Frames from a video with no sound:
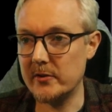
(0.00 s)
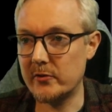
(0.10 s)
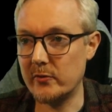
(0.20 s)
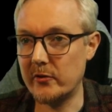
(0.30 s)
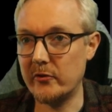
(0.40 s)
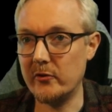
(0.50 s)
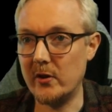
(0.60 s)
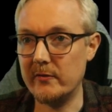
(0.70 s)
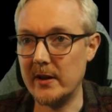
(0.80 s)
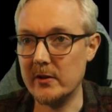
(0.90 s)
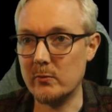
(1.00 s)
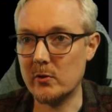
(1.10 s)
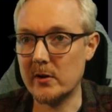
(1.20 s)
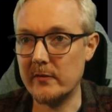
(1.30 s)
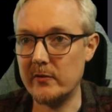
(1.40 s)
So this is not a valid
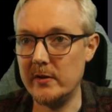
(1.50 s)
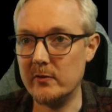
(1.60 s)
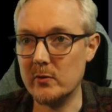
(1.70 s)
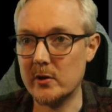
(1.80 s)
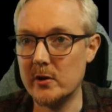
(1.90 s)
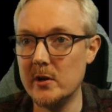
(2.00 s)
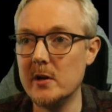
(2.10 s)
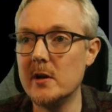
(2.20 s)
Warcraft 3 folder.